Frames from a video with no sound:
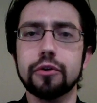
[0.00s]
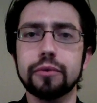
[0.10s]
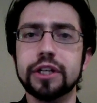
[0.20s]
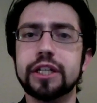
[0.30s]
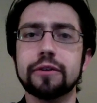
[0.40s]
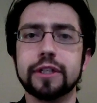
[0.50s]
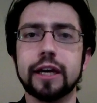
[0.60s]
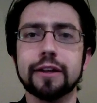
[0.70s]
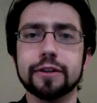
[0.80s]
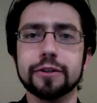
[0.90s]
reach out to
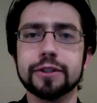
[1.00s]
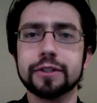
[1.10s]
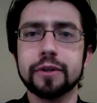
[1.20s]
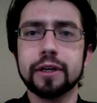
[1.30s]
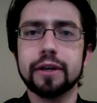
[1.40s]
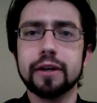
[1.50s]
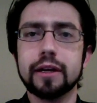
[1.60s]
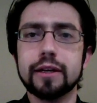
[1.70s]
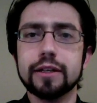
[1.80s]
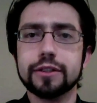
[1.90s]
others.
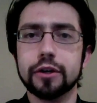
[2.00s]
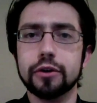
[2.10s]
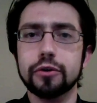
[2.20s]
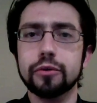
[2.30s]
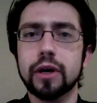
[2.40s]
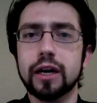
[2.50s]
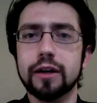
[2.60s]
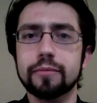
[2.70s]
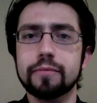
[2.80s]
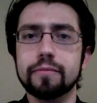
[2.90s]
So
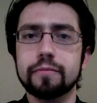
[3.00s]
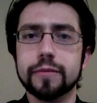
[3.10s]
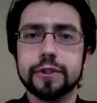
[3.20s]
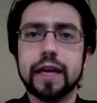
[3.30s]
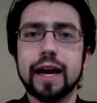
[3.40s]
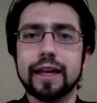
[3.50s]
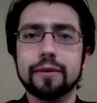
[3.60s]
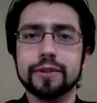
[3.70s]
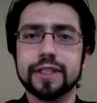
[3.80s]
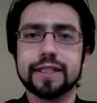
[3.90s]
yeah, I
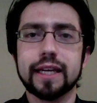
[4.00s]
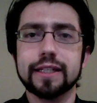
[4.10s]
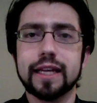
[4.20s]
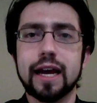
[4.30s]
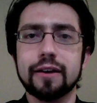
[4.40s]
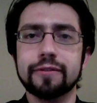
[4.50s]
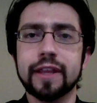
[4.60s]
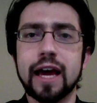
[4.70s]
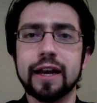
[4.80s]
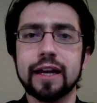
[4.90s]
was excited to have
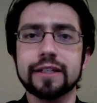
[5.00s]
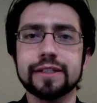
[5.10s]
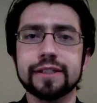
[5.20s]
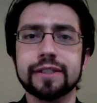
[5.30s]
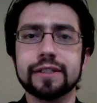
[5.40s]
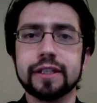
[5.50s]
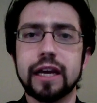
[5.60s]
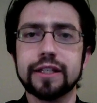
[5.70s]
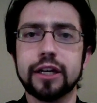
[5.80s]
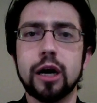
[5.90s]
that
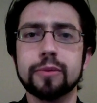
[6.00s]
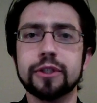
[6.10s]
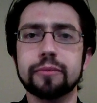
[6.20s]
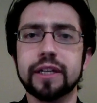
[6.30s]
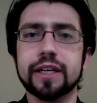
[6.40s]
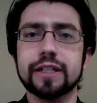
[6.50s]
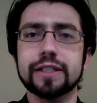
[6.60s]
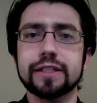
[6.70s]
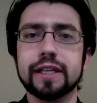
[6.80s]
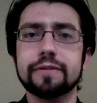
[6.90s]
as an option,
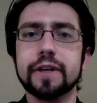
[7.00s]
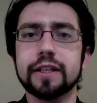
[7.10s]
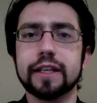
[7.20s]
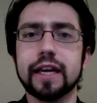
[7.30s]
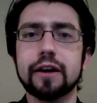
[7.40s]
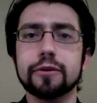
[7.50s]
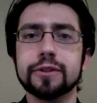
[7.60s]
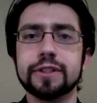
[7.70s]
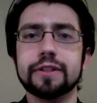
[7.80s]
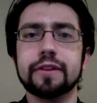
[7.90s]
because if nothing else,